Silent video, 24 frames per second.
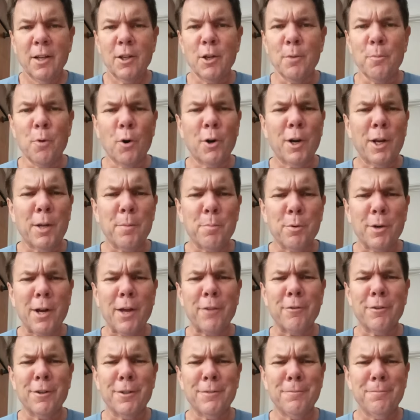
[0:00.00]
Good morning,
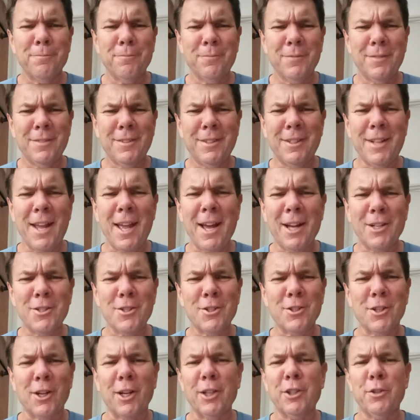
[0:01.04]
brethren. Today I'd
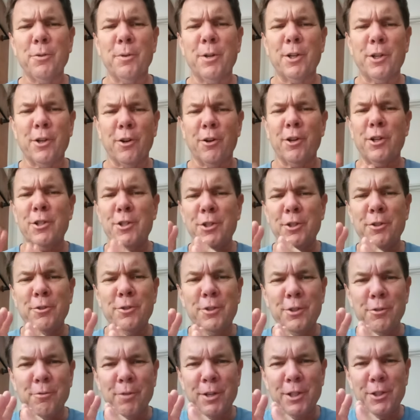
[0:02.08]
just like to encourage you
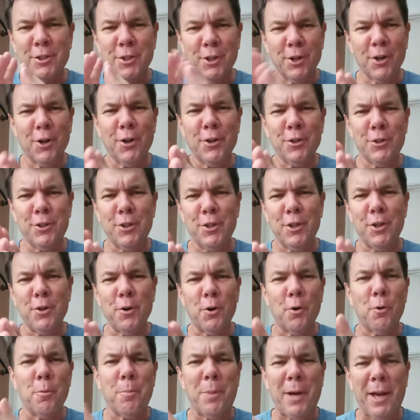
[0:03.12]
to return to the
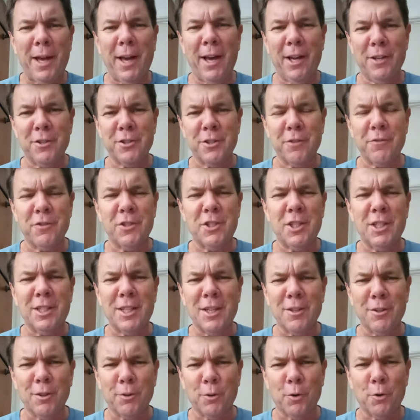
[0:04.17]
old paths of
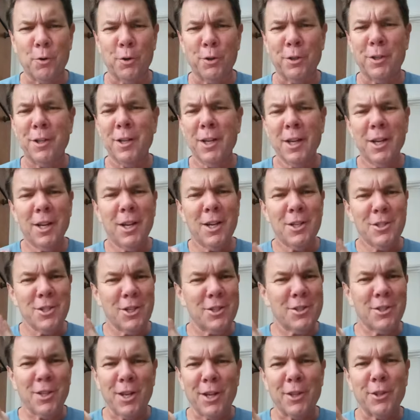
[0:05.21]
seeking the Lord,
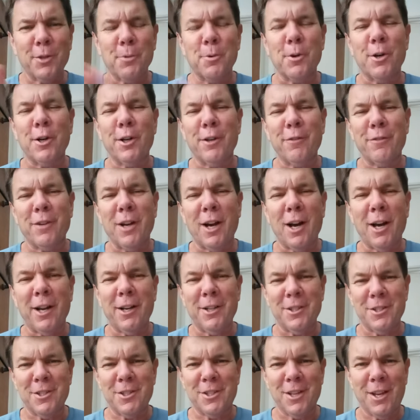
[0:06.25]
just like the Word of God
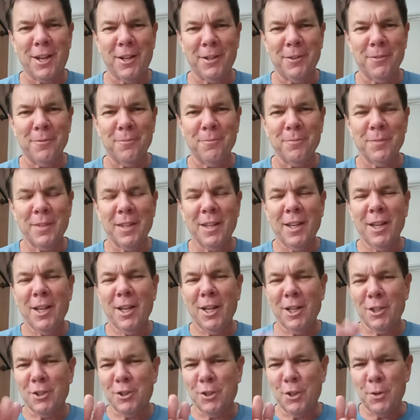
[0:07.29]
has said.
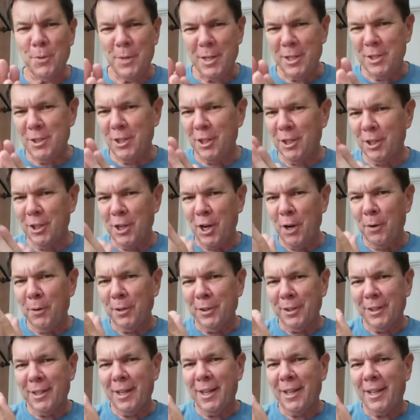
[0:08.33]
It's too easy to go
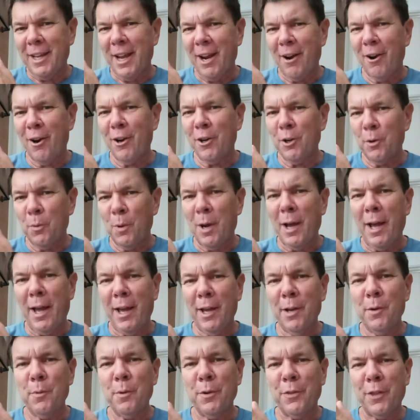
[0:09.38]
and to get carried
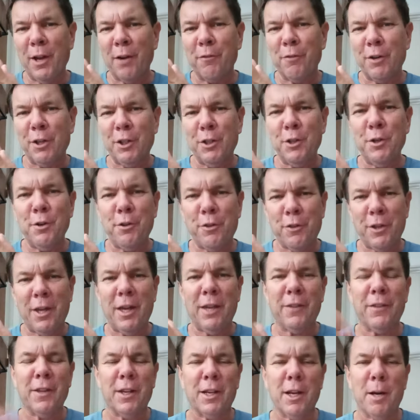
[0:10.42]
away with every new
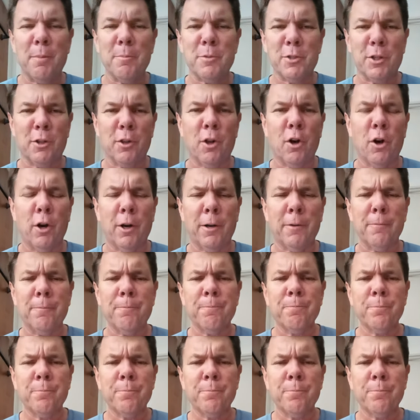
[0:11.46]
thing that comes along.